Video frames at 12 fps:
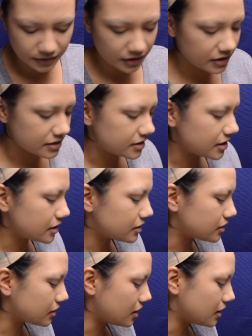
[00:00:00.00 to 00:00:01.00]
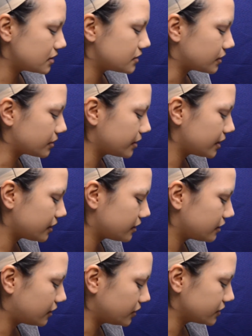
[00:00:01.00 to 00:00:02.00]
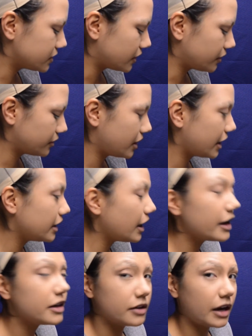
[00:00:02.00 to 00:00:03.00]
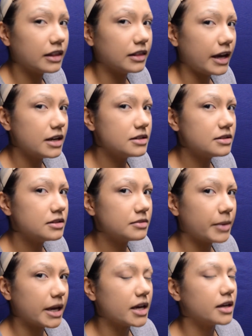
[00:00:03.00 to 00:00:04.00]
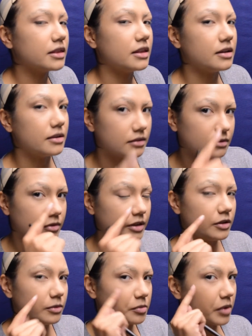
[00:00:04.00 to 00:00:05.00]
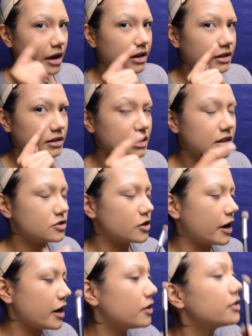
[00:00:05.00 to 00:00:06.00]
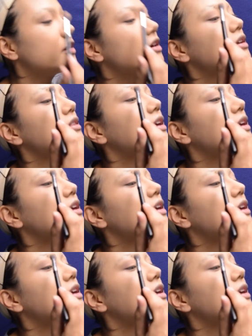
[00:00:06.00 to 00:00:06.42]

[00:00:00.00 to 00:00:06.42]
concealer to contour with. Also, I lightened when I did the triangle thing.